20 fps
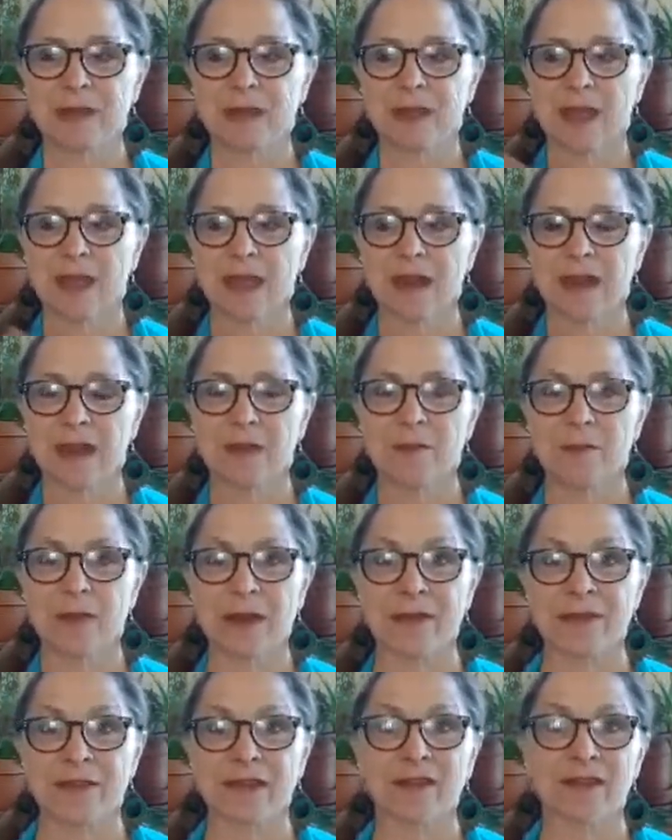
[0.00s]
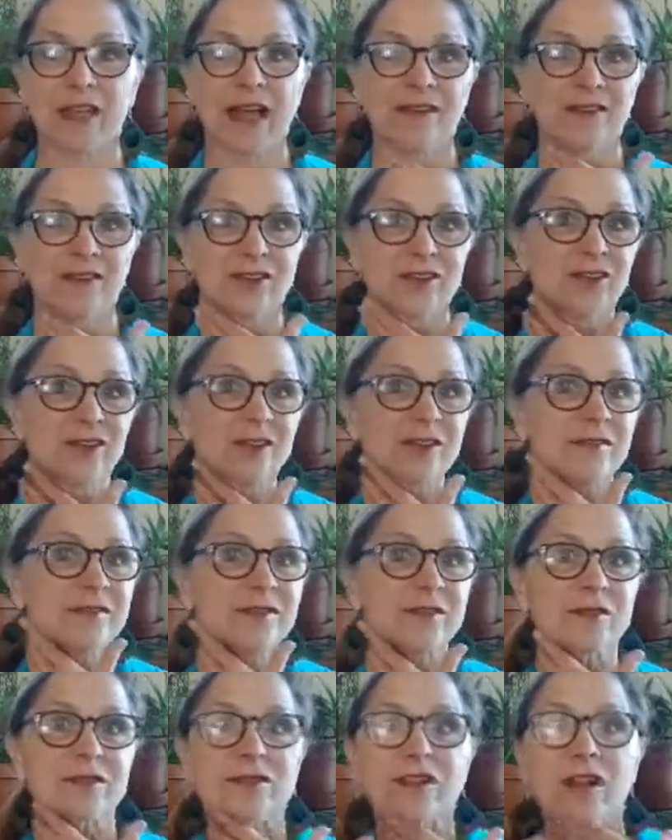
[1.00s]
and around the clavicle.
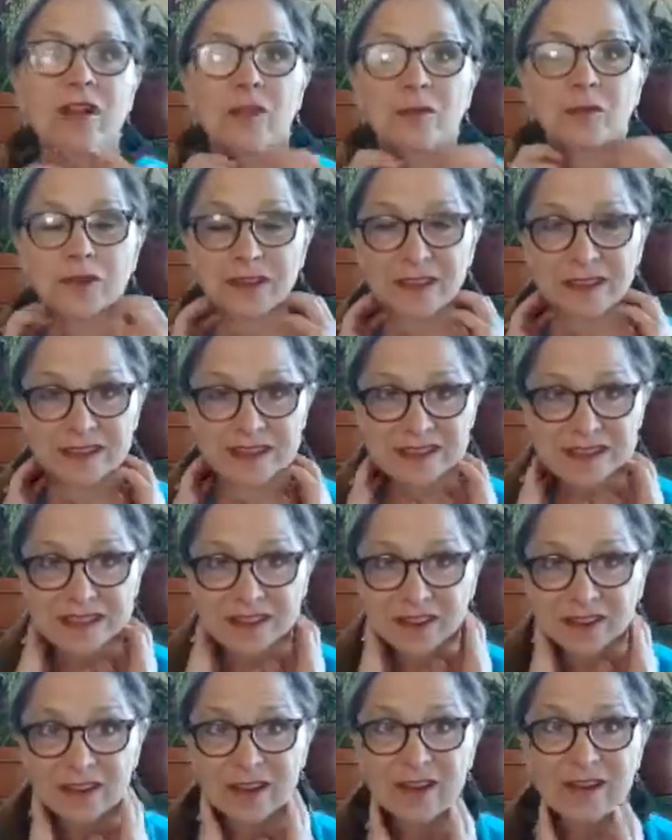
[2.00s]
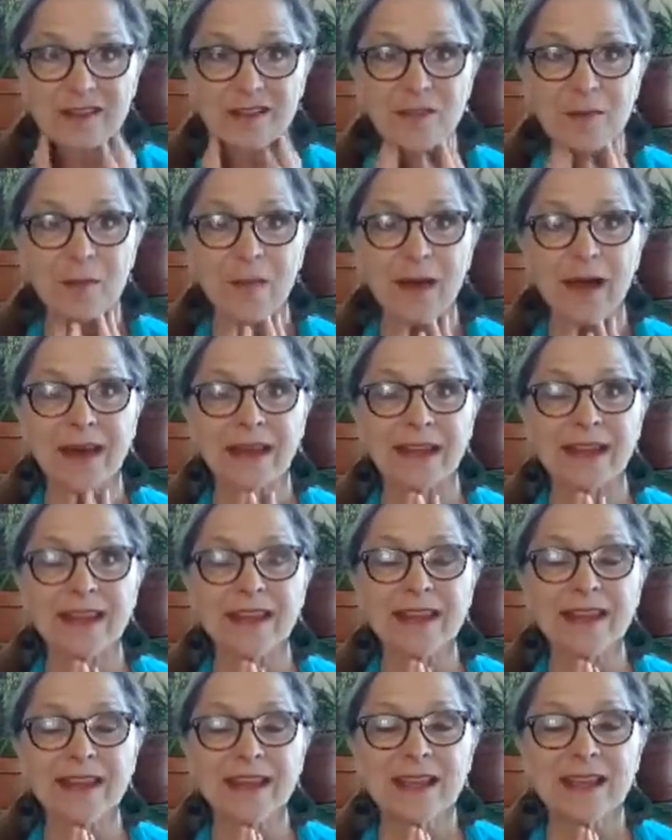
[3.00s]
So it's all really this area of the
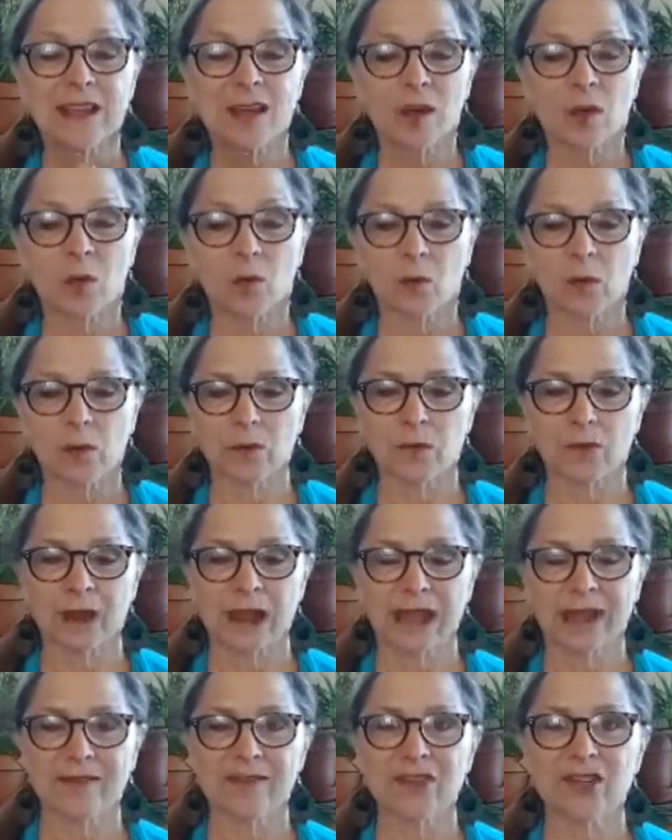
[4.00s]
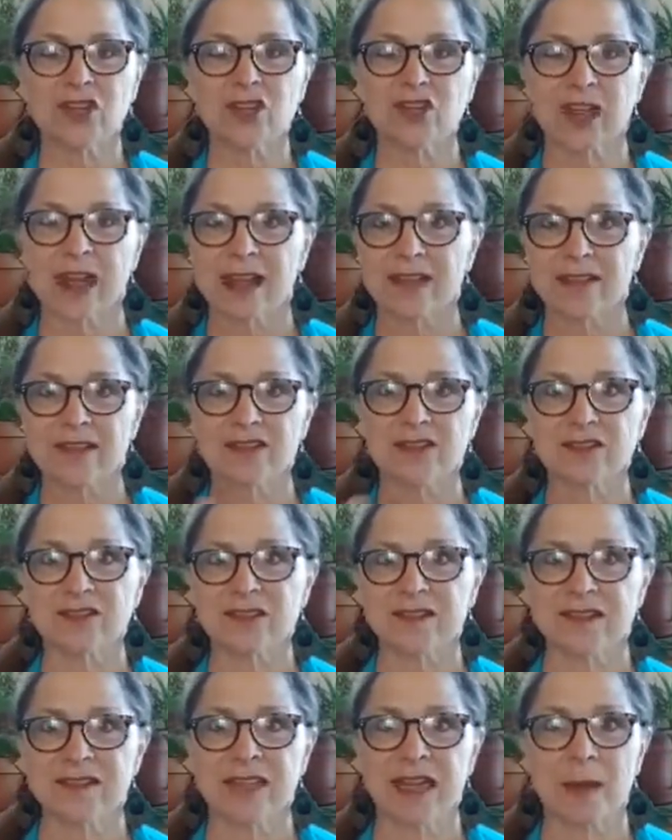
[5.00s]
body. When we're having challenges
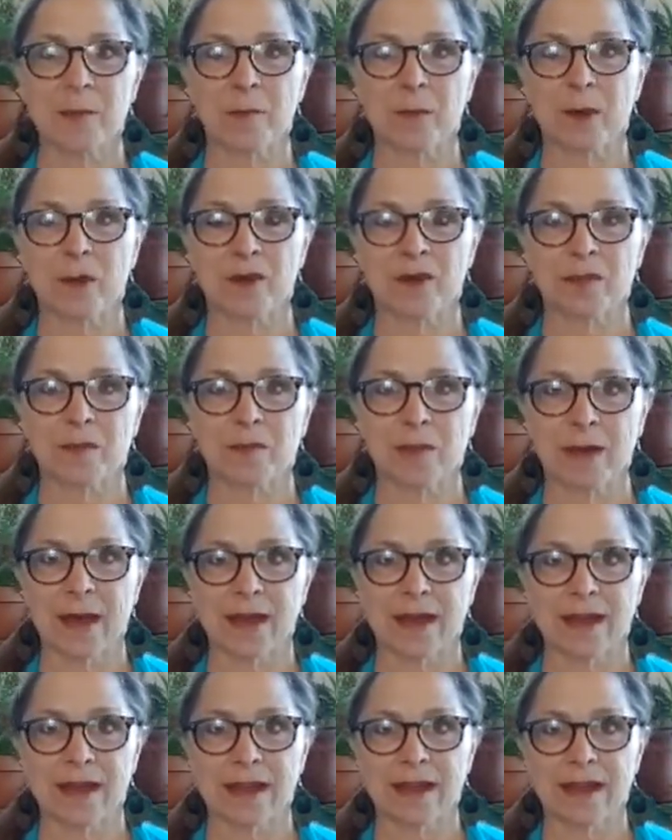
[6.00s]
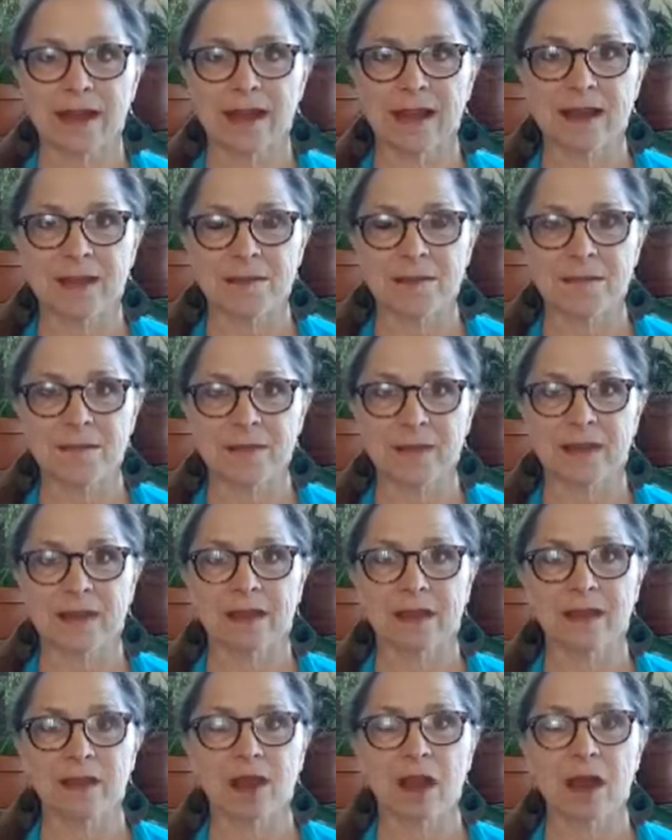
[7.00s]
in that part of the body, it
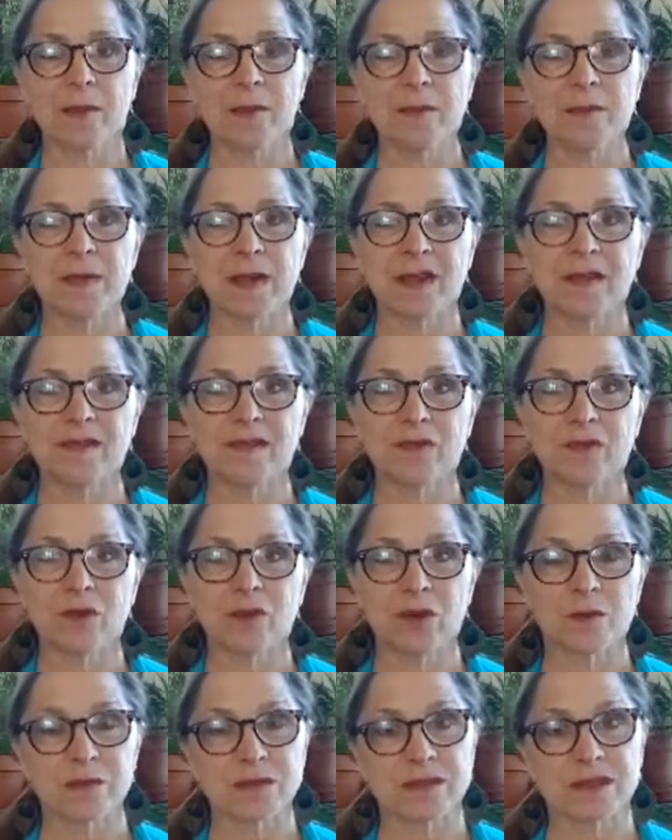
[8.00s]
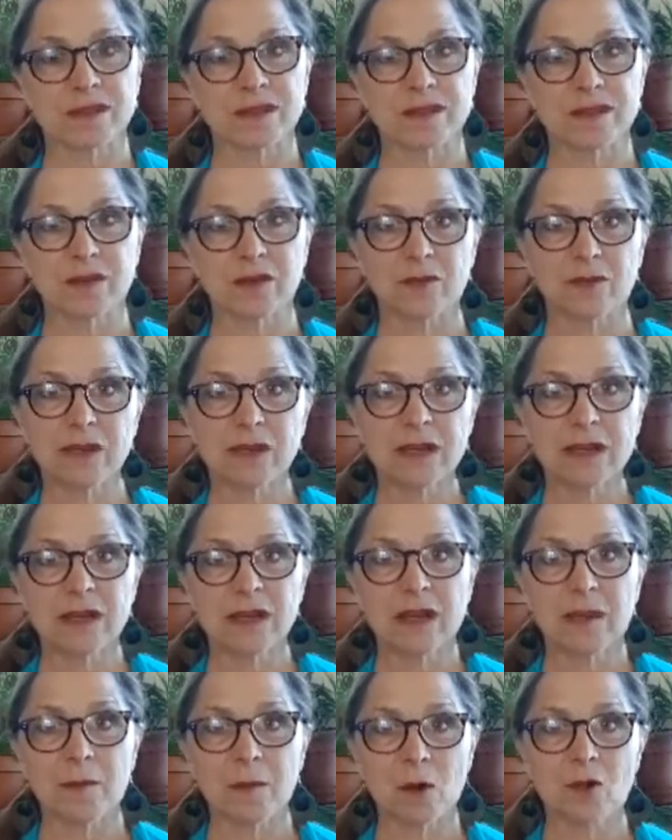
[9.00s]
can come in many forms. And so
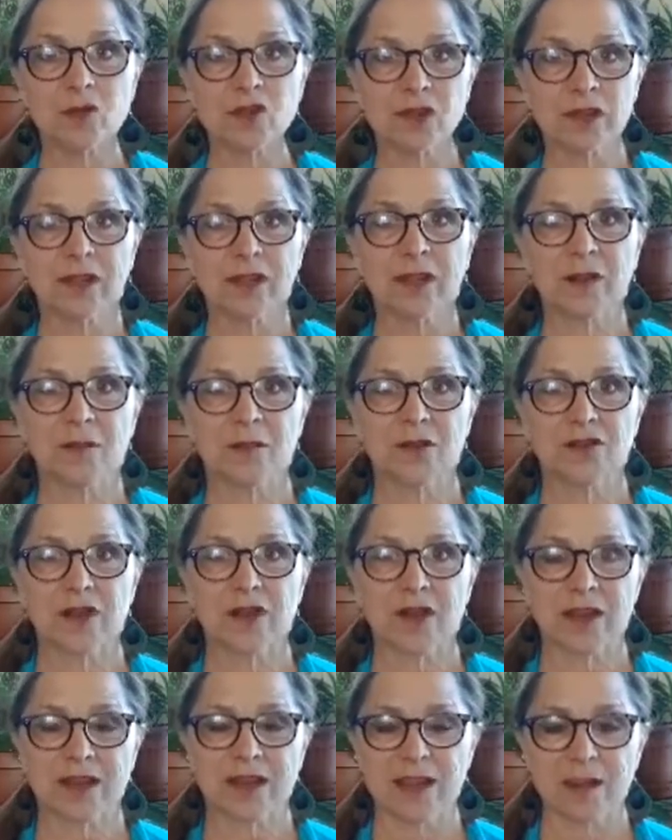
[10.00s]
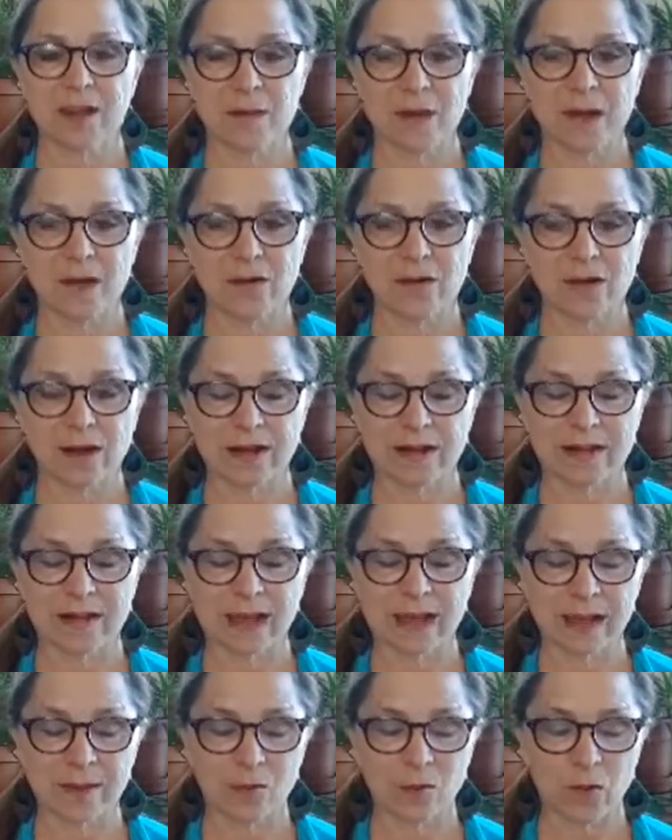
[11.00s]
emotionally, we're talking about a
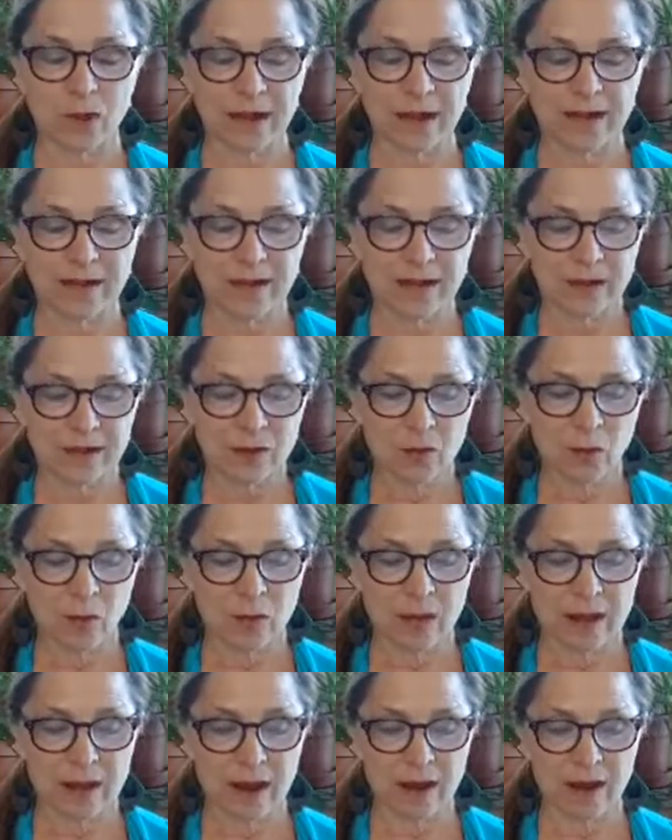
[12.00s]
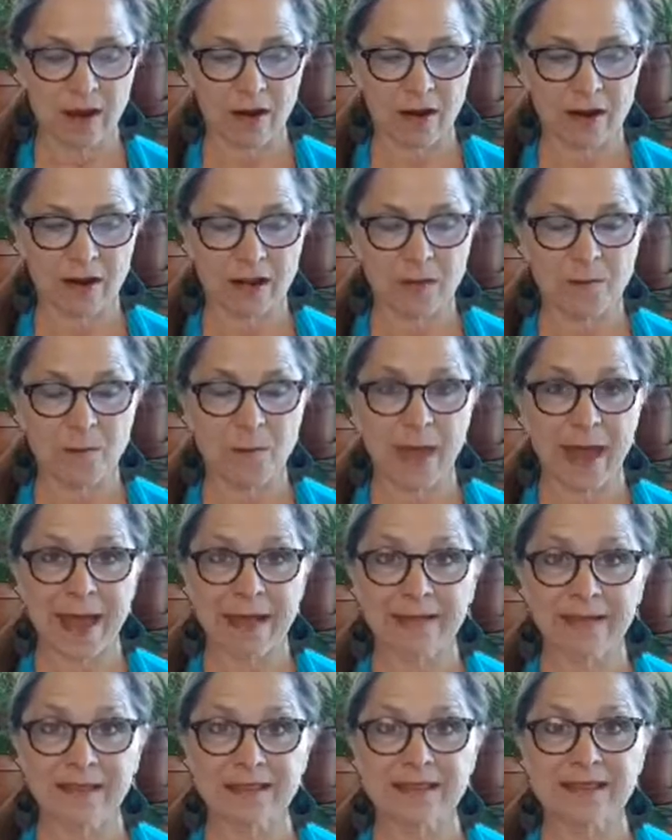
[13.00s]
time when we are in
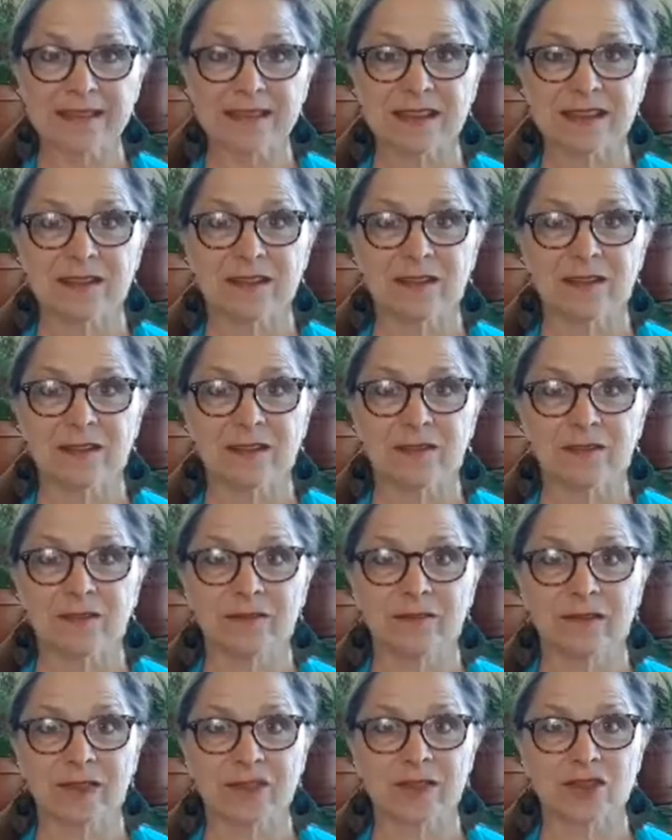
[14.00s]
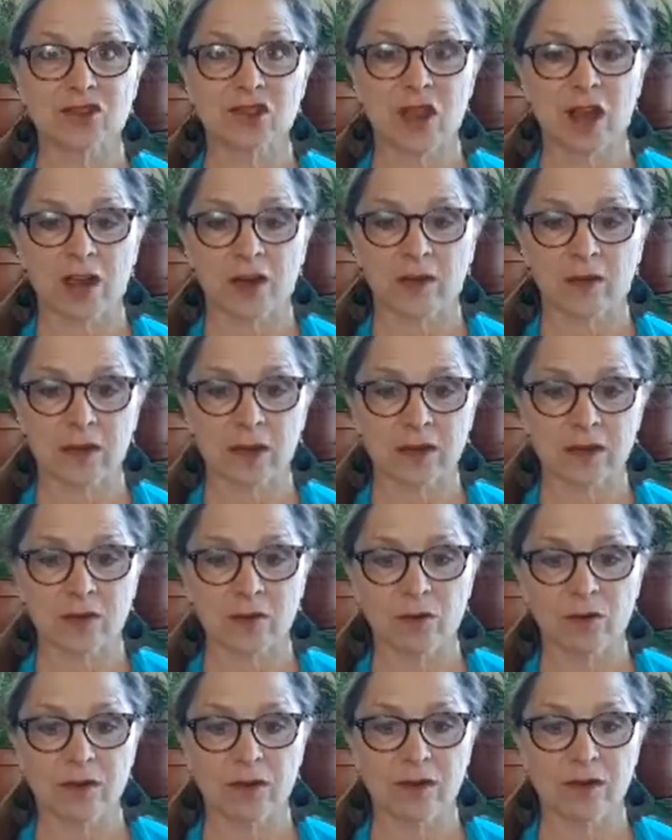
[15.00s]
balance in our fifth chakra
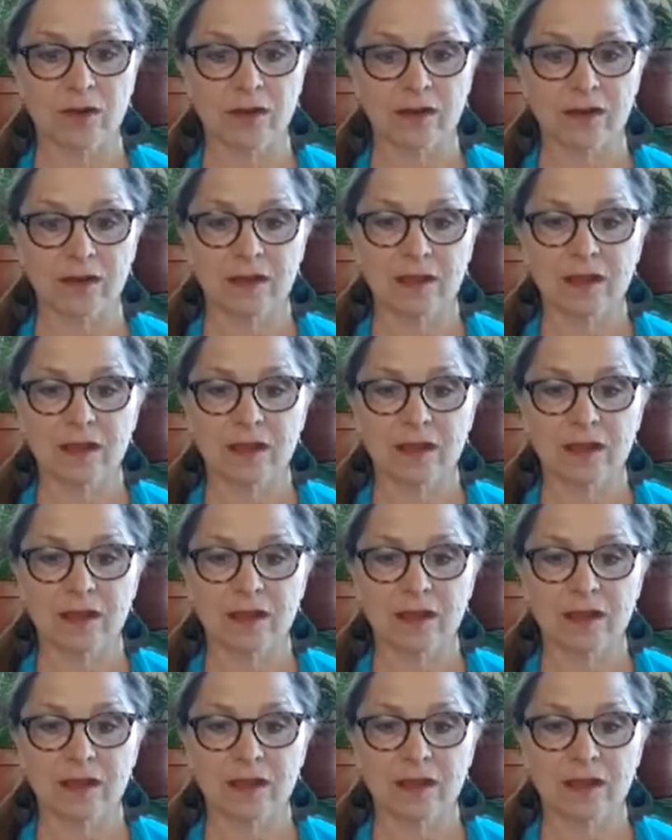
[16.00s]
or the